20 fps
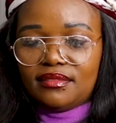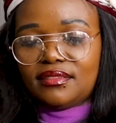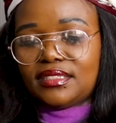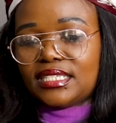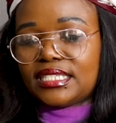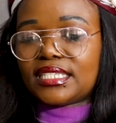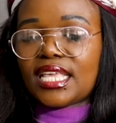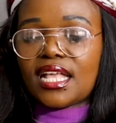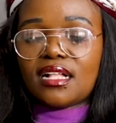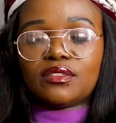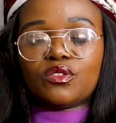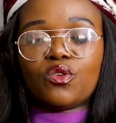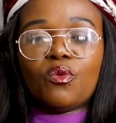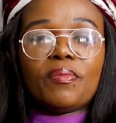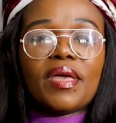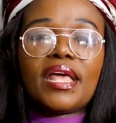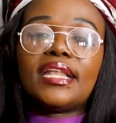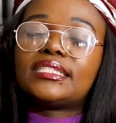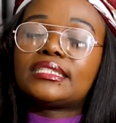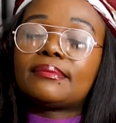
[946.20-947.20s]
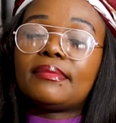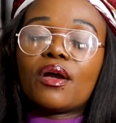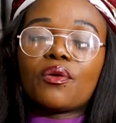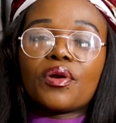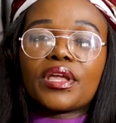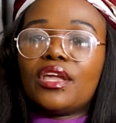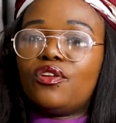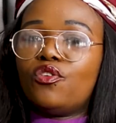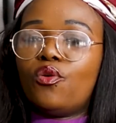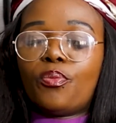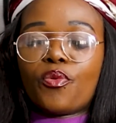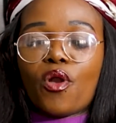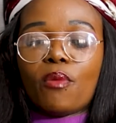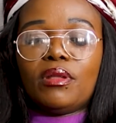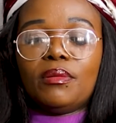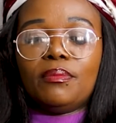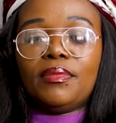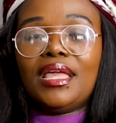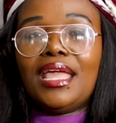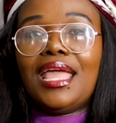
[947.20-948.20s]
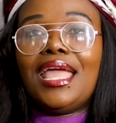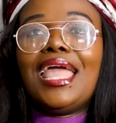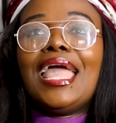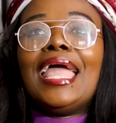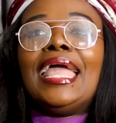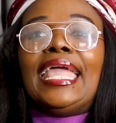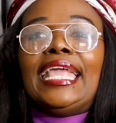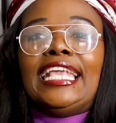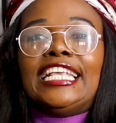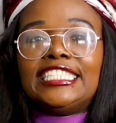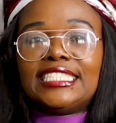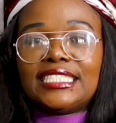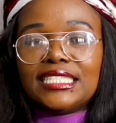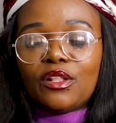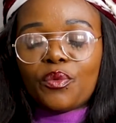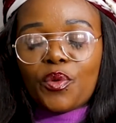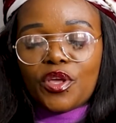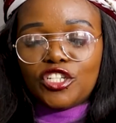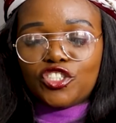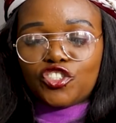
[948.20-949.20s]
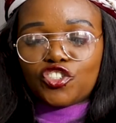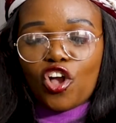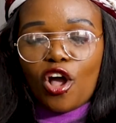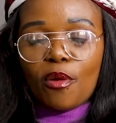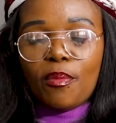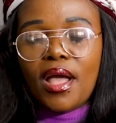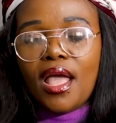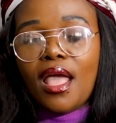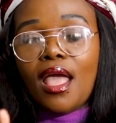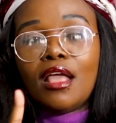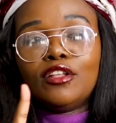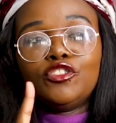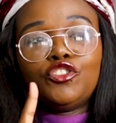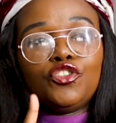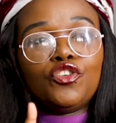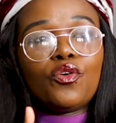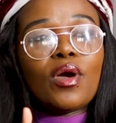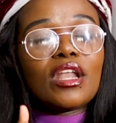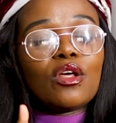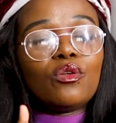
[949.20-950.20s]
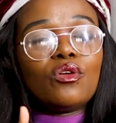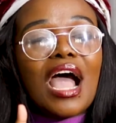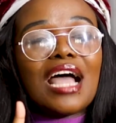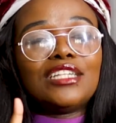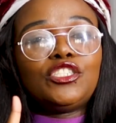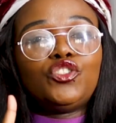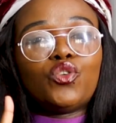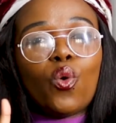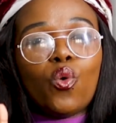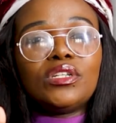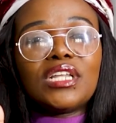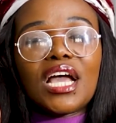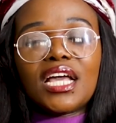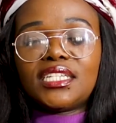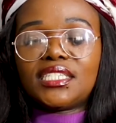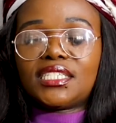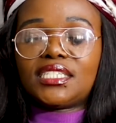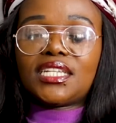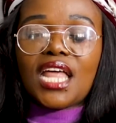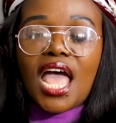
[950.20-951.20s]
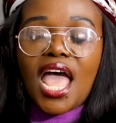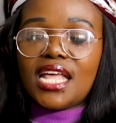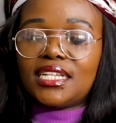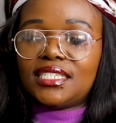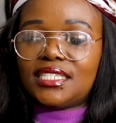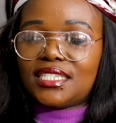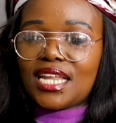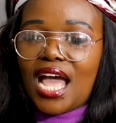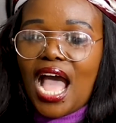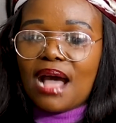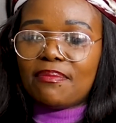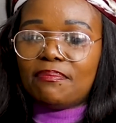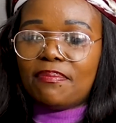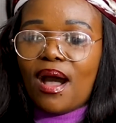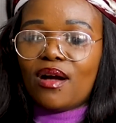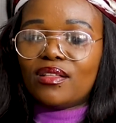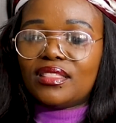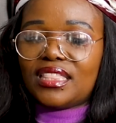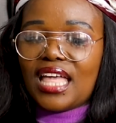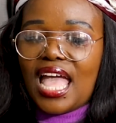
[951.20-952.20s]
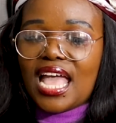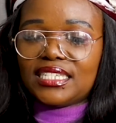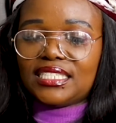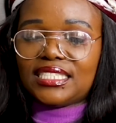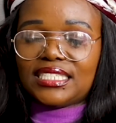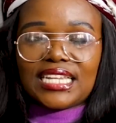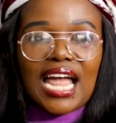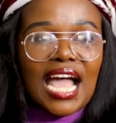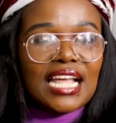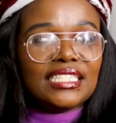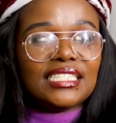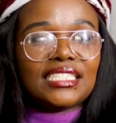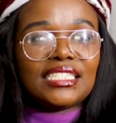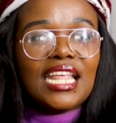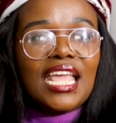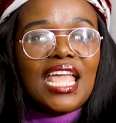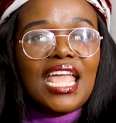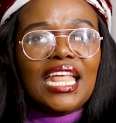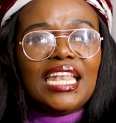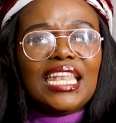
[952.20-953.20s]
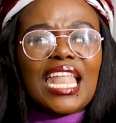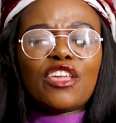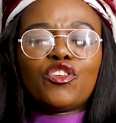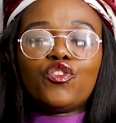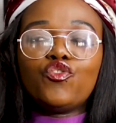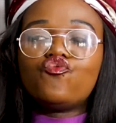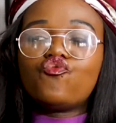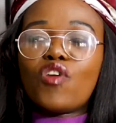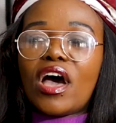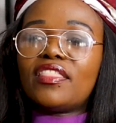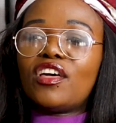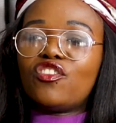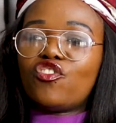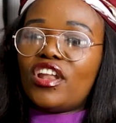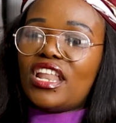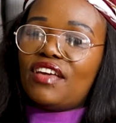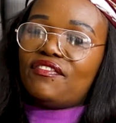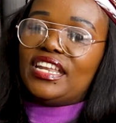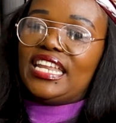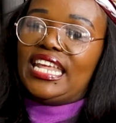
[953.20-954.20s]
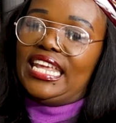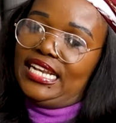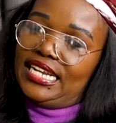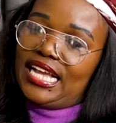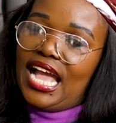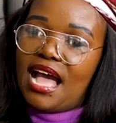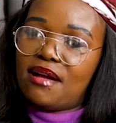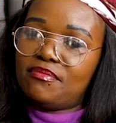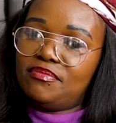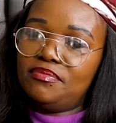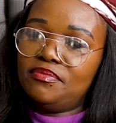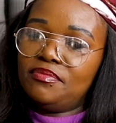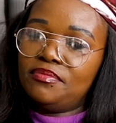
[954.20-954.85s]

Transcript: the scales won't balance. I'm like, okay, no problem. He still quit his job. Do you know I don't understand about that stunt? Like you'd rather not have an income